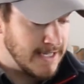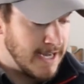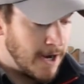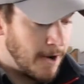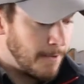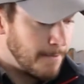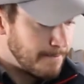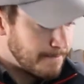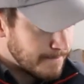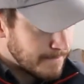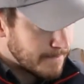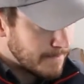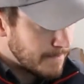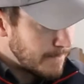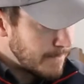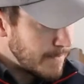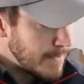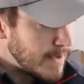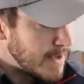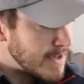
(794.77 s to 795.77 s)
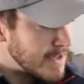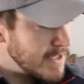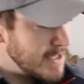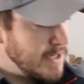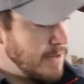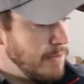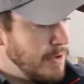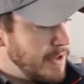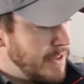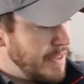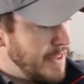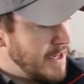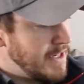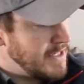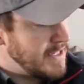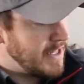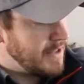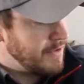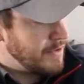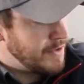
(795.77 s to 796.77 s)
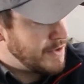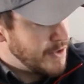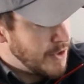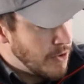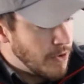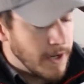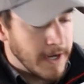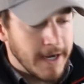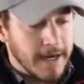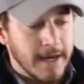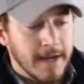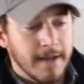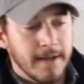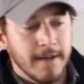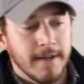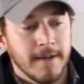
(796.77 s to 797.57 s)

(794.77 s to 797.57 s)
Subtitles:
Now, some of the things that they're doing